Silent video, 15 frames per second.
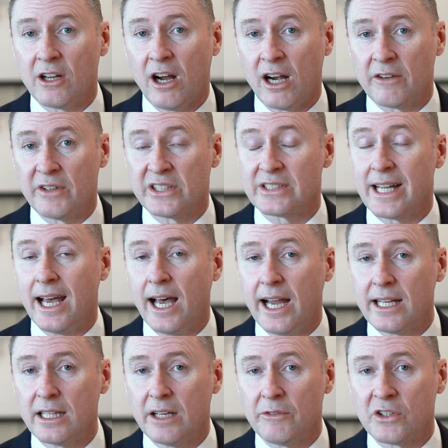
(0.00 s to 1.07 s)
harvest
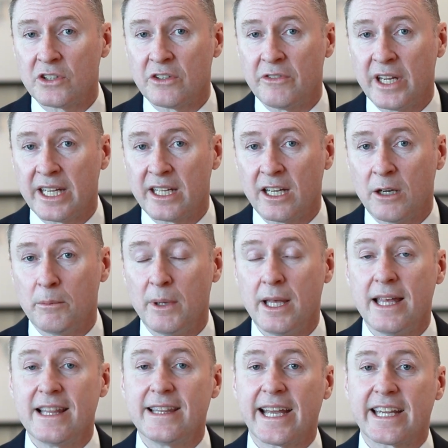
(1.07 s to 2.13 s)
high levels of income
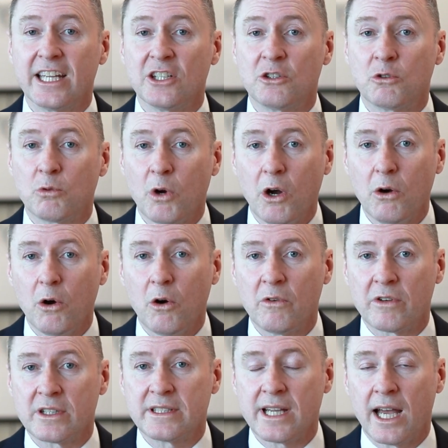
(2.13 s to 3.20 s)
that can grow
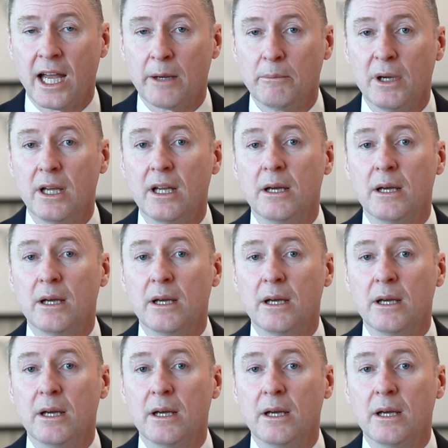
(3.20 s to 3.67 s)
over time